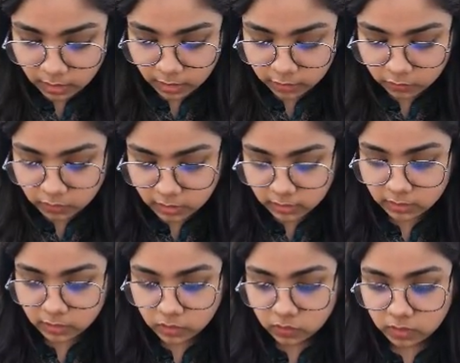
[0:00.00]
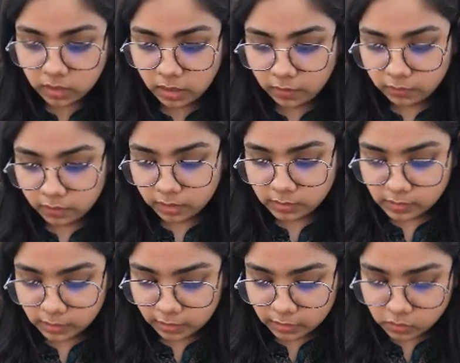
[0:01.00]
and you take this to the other hand
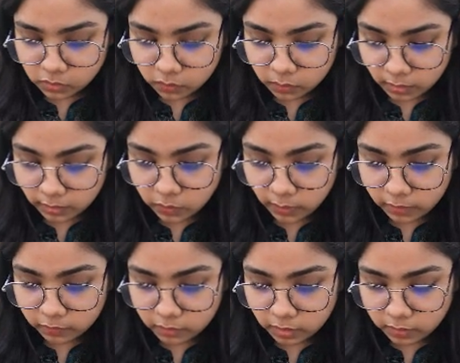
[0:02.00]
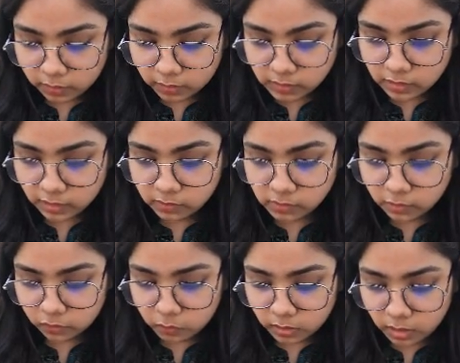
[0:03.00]
side. So like 12 to the other hand side is
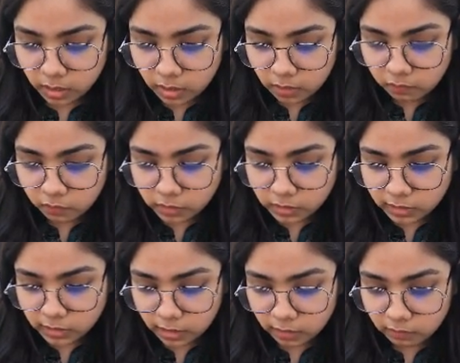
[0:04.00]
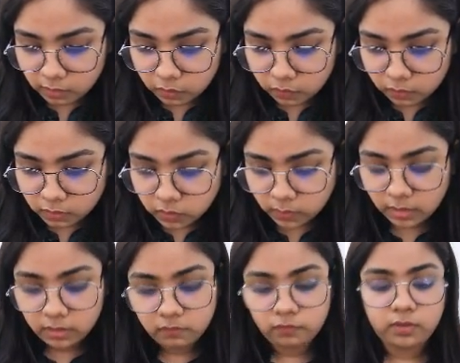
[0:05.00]
going to be 4800 over
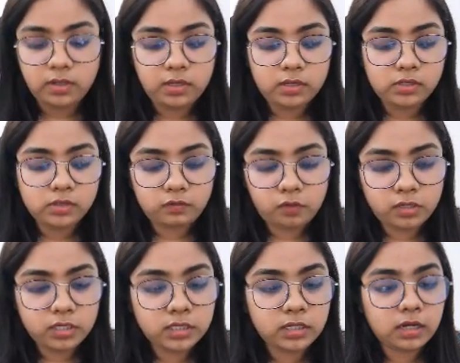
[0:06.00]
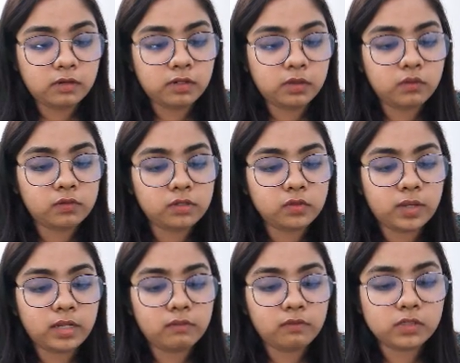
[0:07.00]
12. So 4800 over
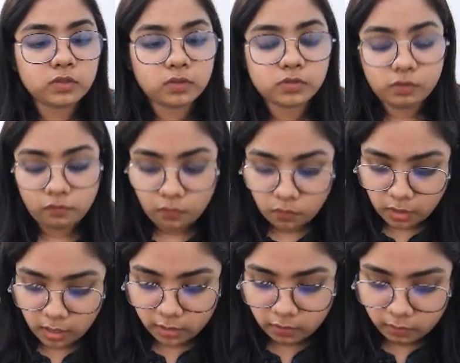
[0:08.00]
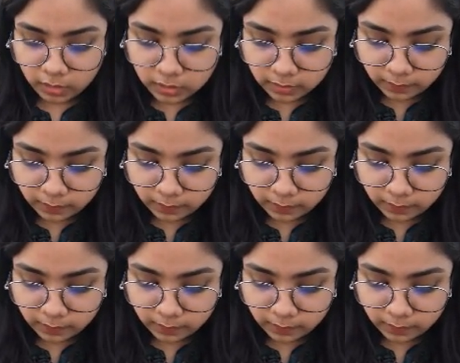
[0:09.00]
12 is also 400.